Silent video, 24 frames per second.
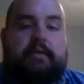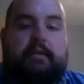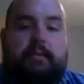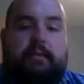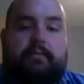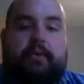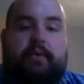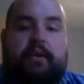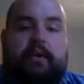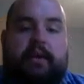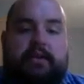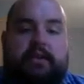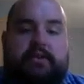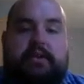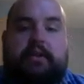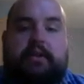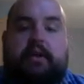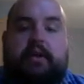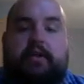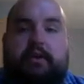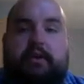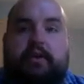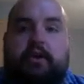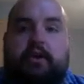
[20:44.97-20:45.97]
the British and
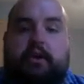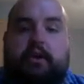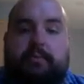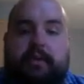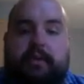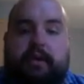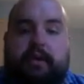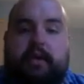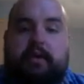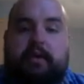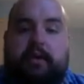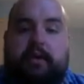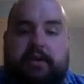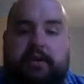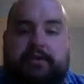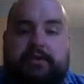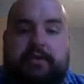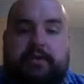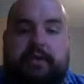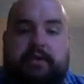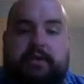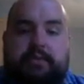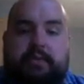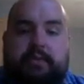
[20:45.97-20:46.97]
other European
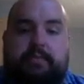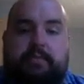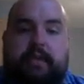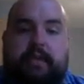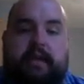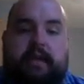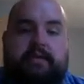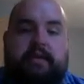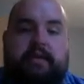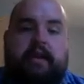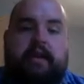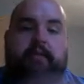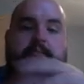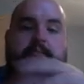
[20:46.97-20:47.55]
countries would maintain a